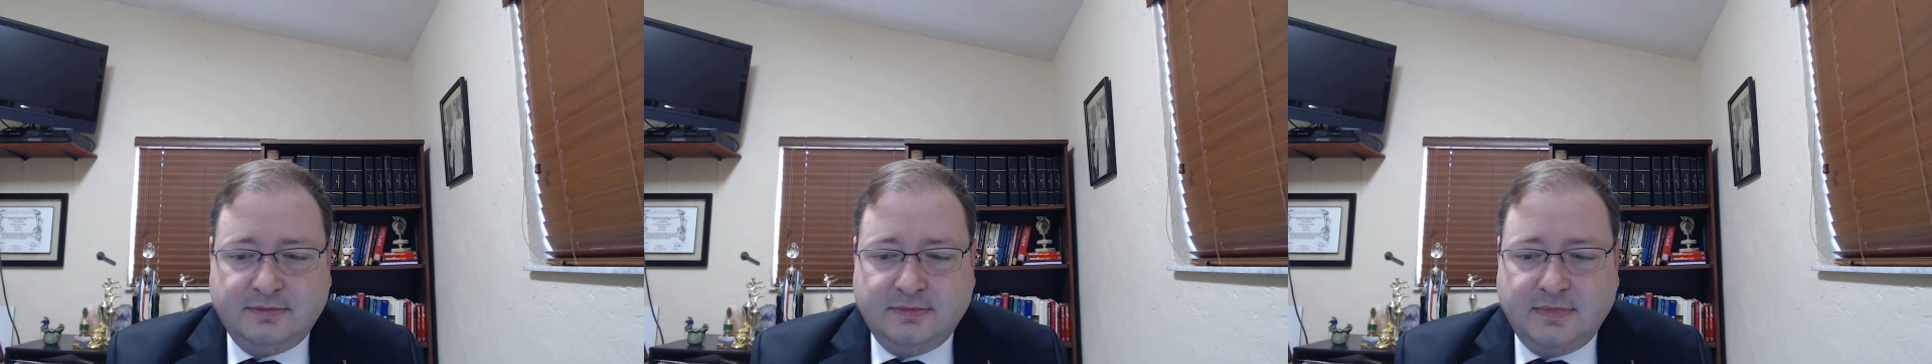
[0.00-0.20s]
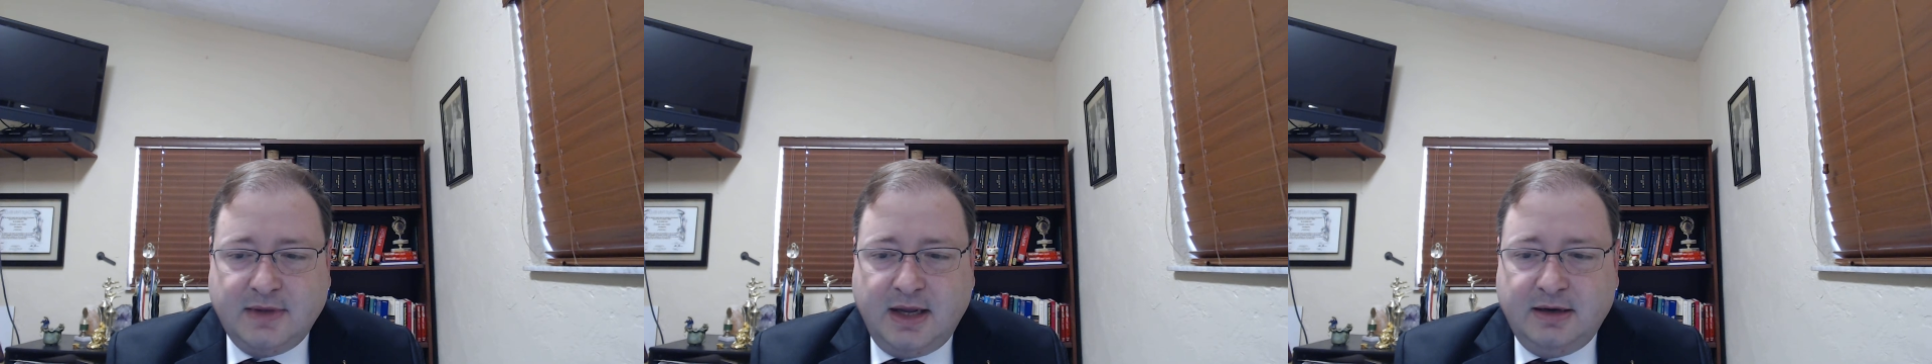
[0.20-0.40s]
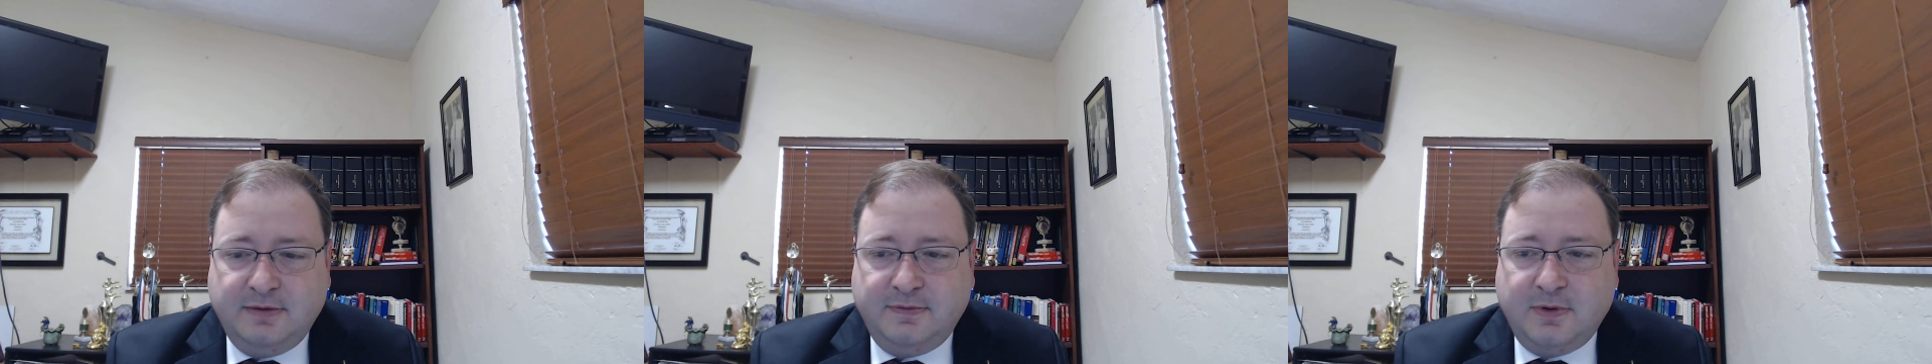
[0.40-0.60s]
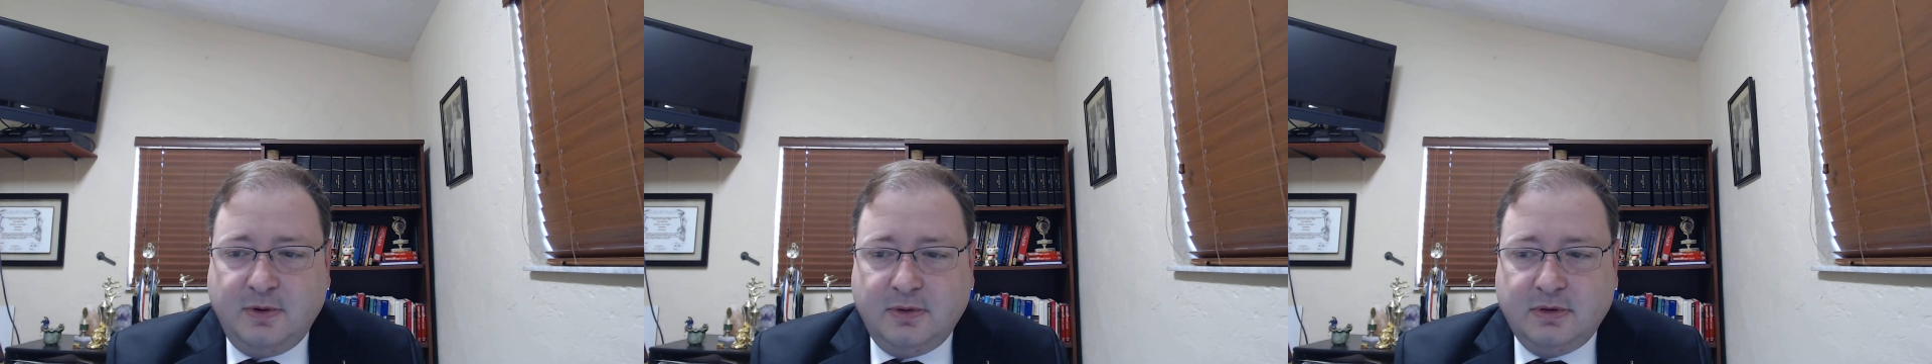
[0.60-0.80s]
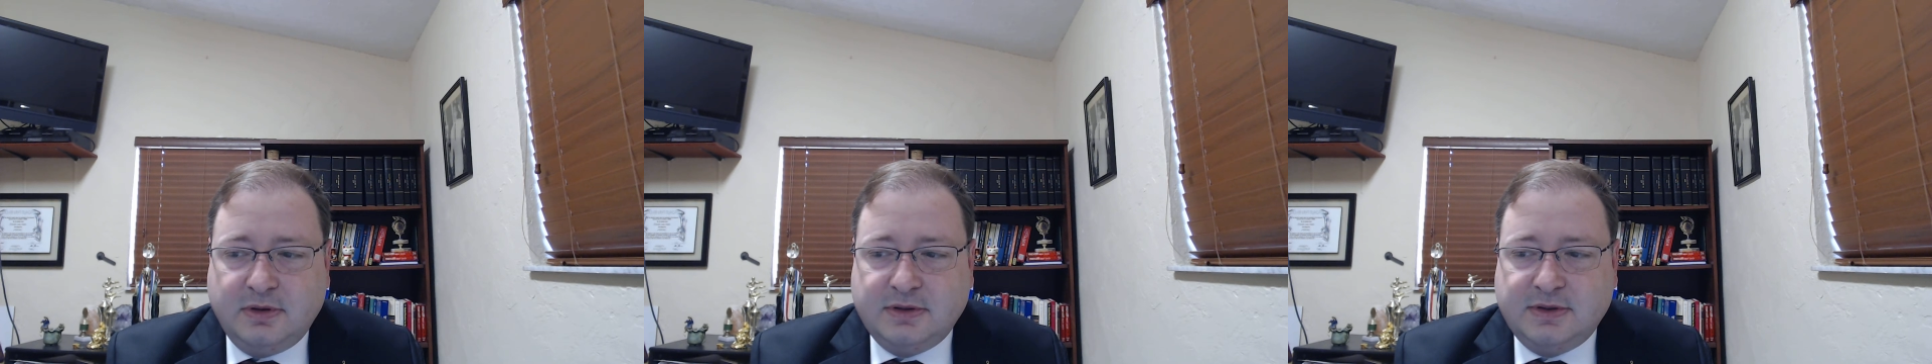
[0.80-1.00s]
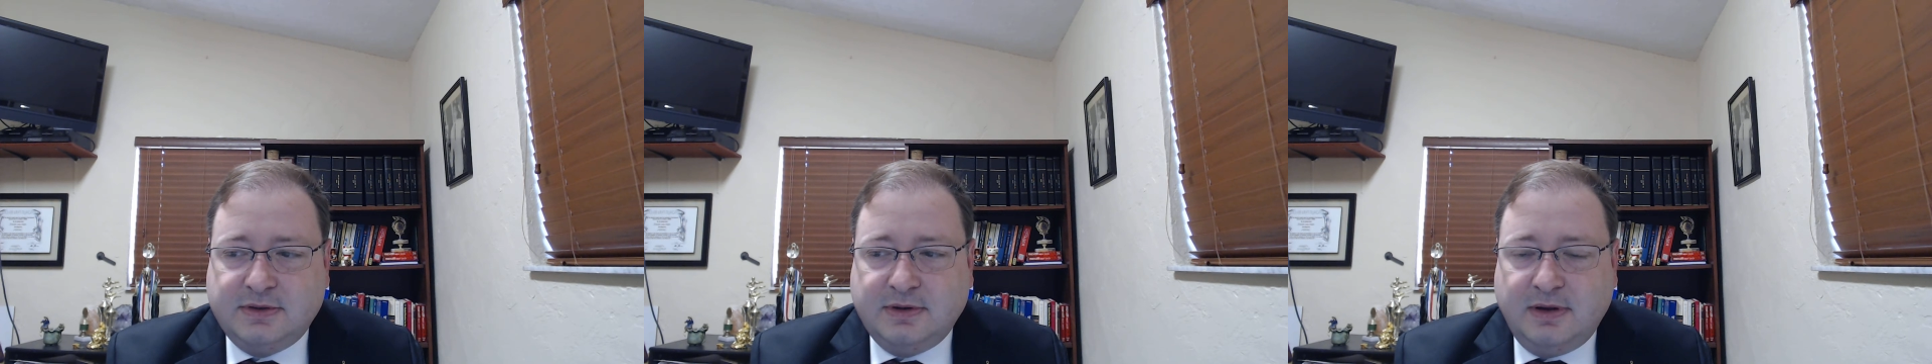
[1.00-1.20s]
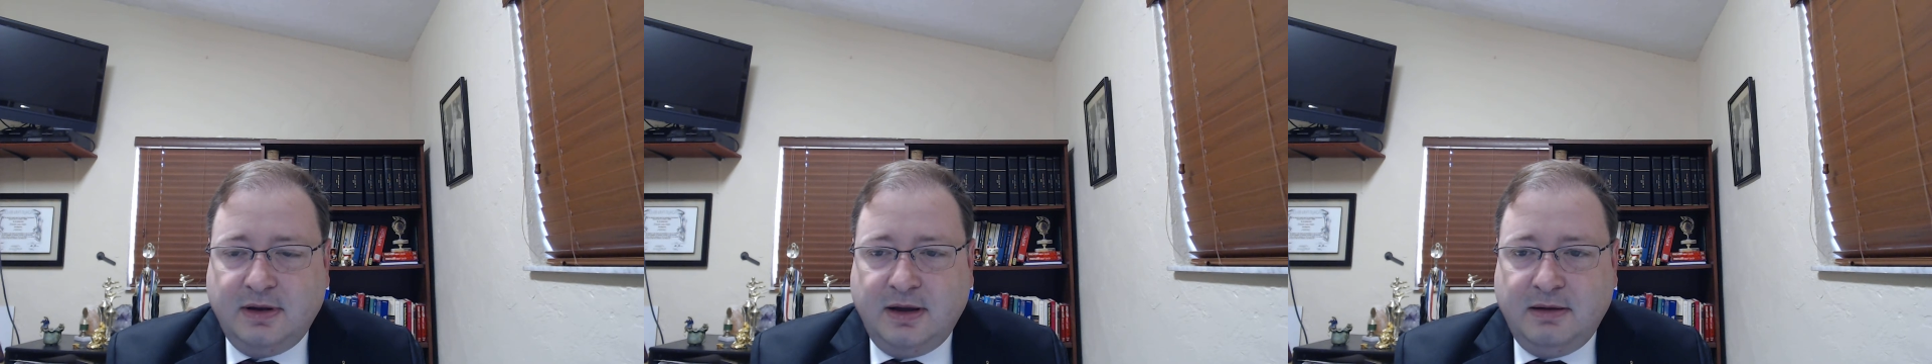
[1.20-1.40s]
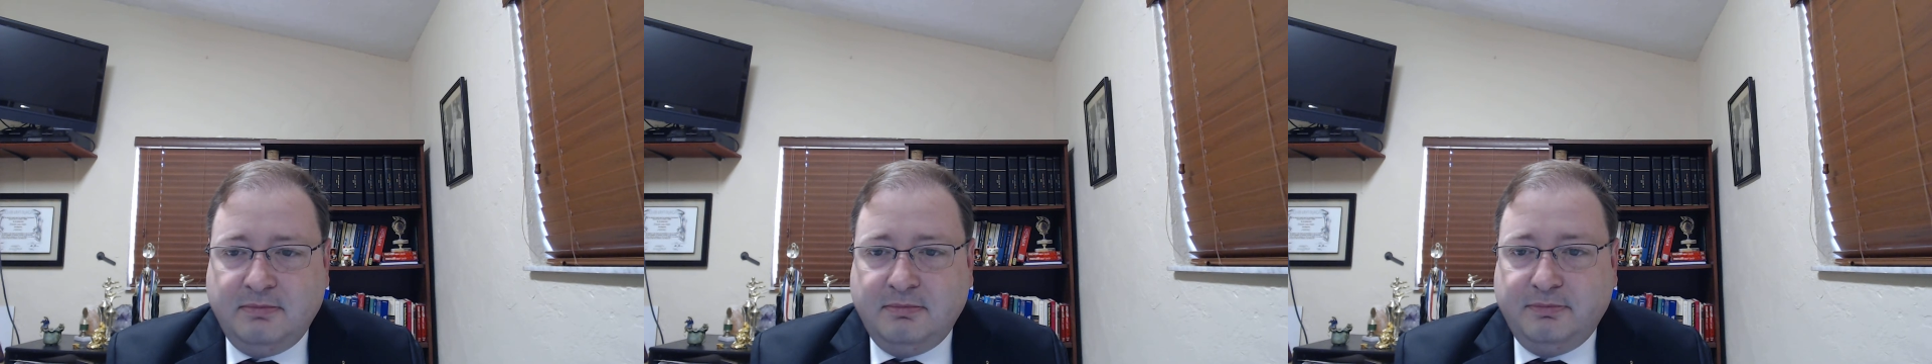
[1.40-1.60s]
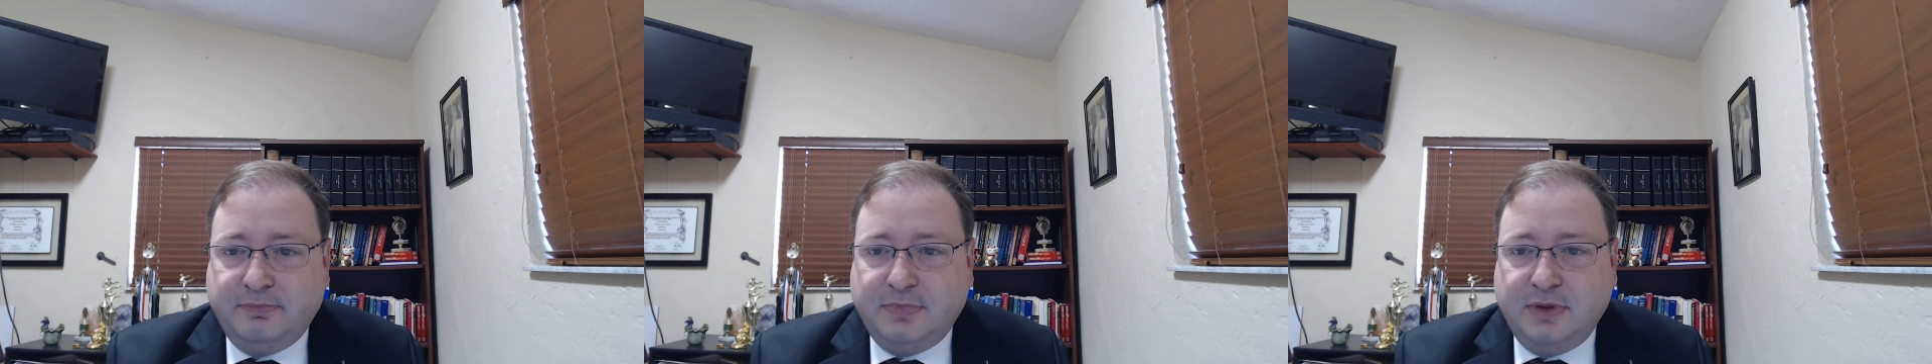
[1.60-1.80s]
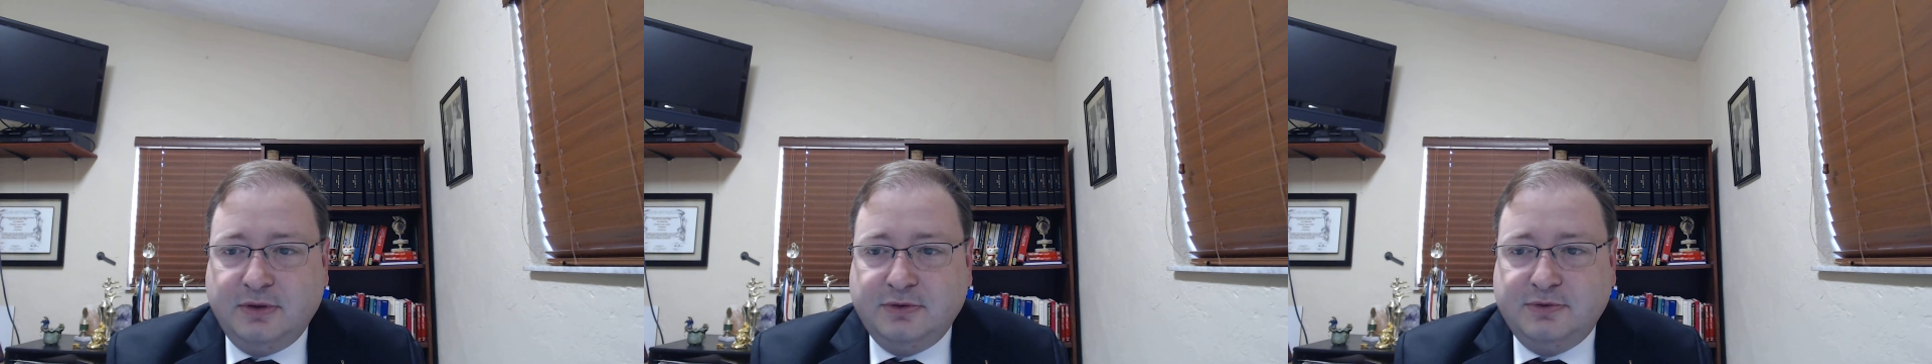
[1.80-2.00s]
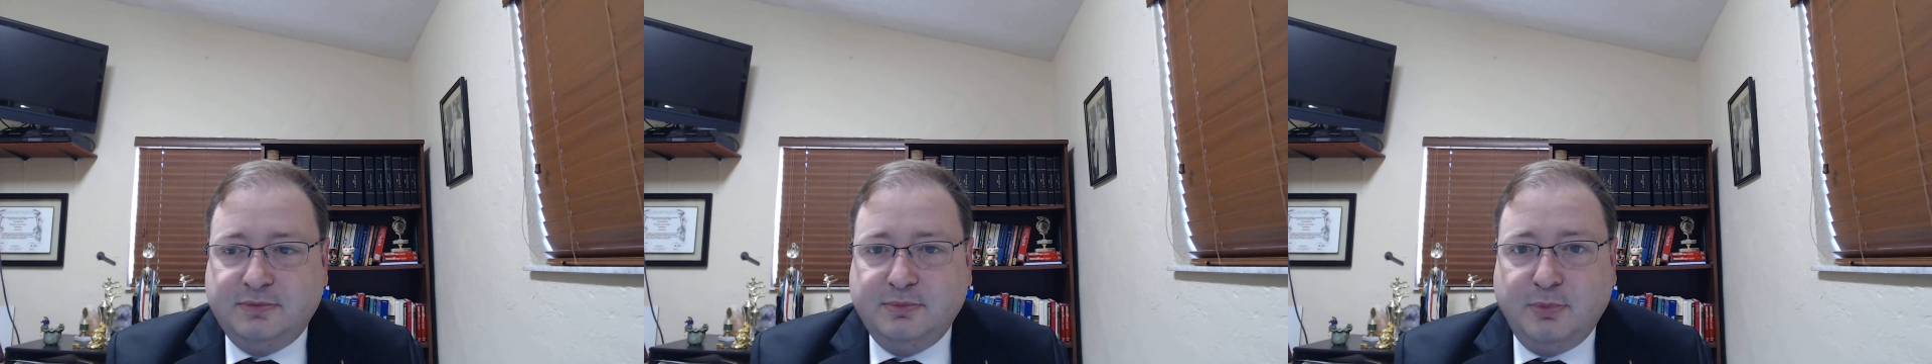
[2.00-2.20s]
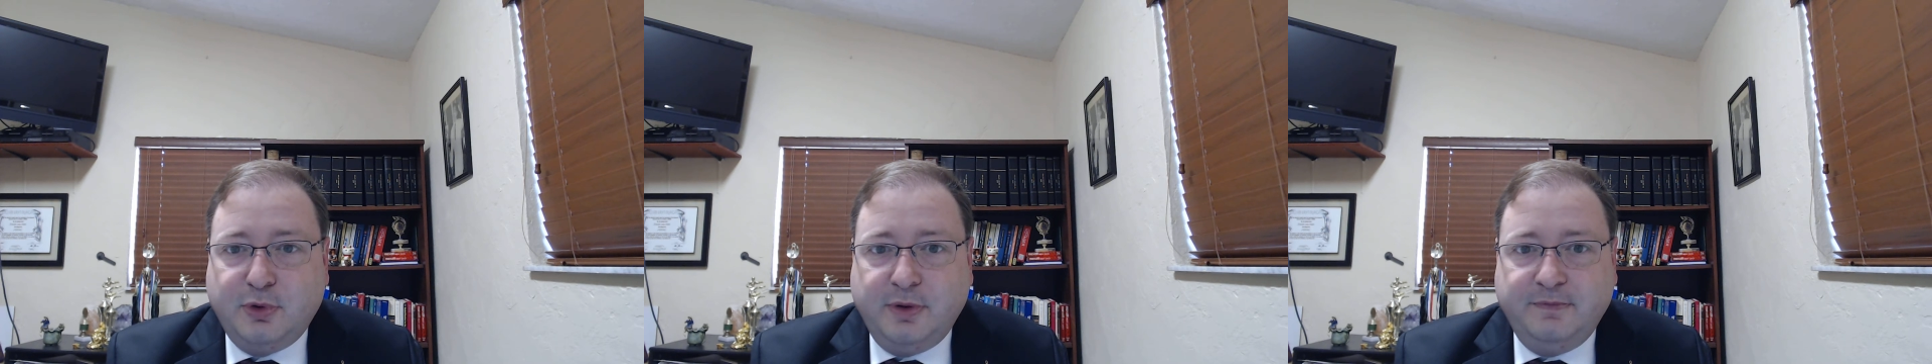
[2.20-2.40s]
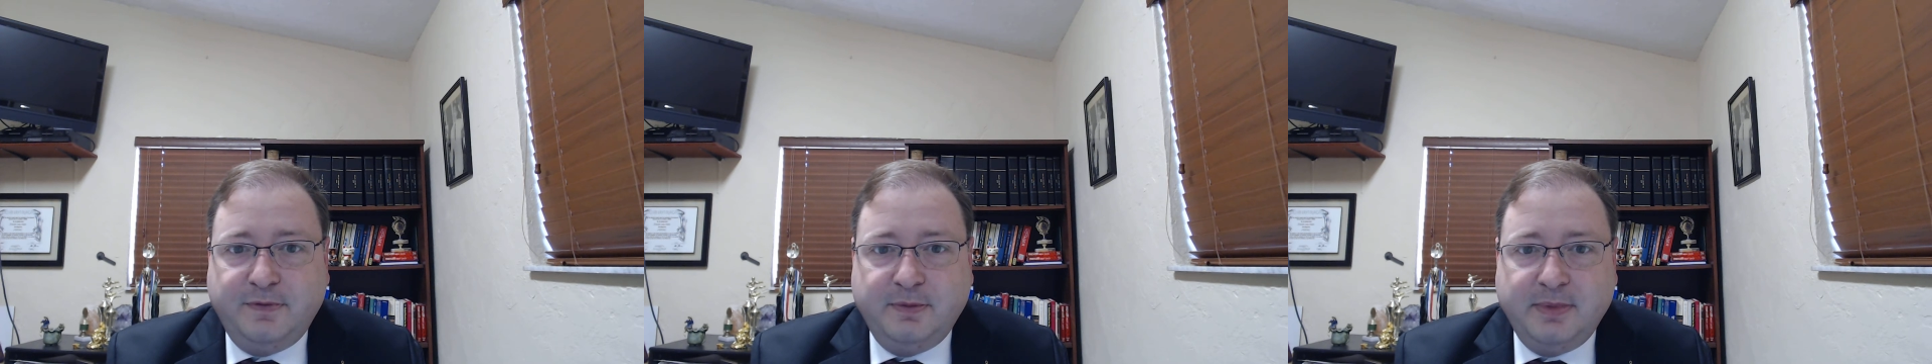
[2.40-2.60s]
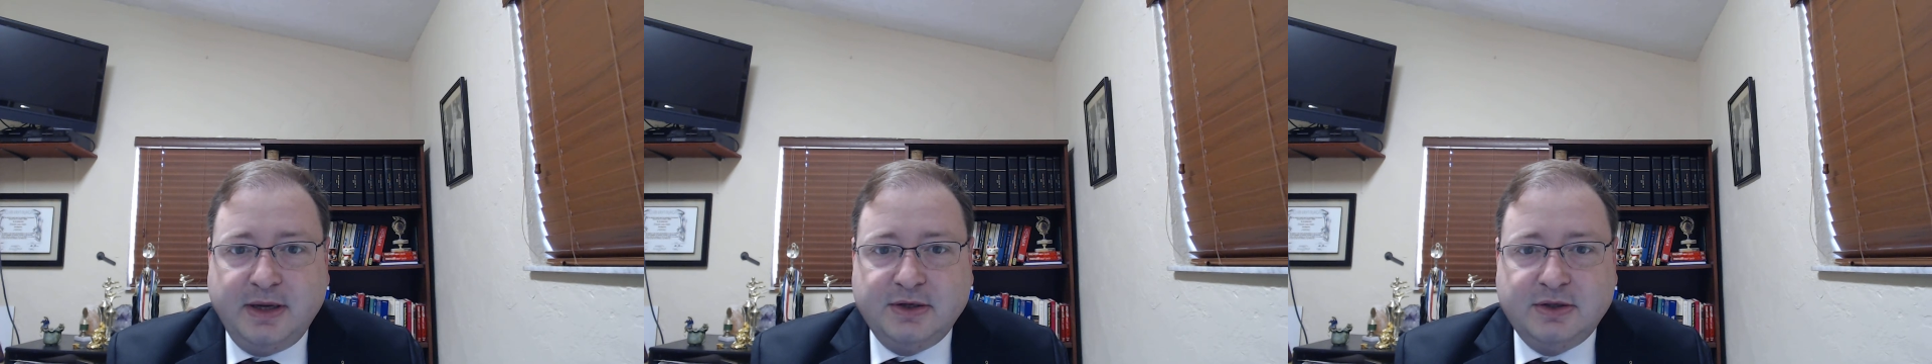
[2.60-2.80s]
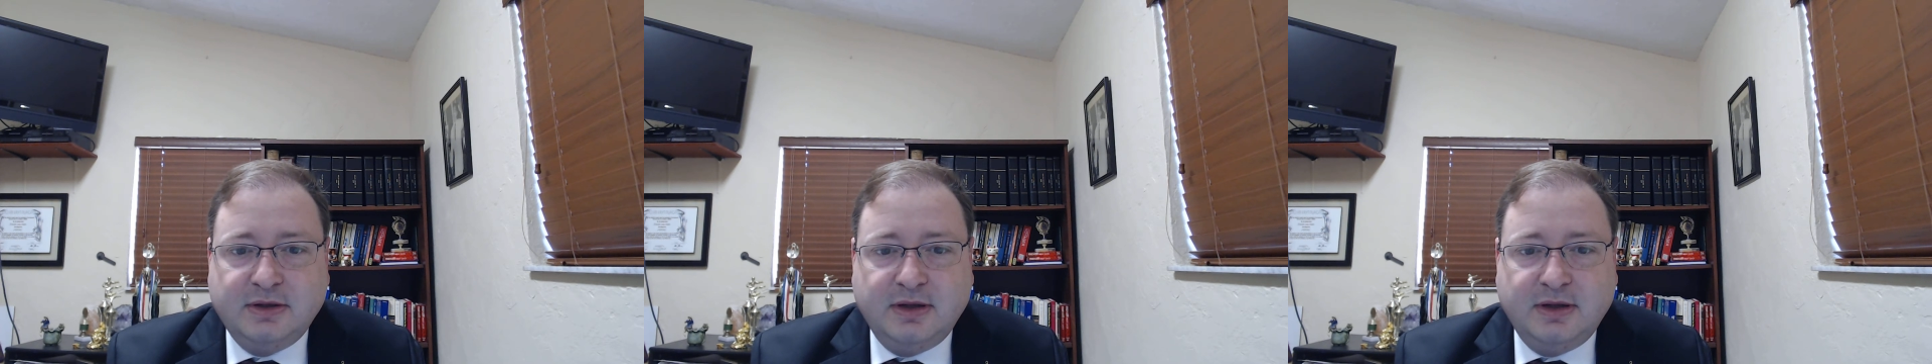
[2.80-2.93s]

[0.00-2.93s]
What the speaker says: And of course, there's more information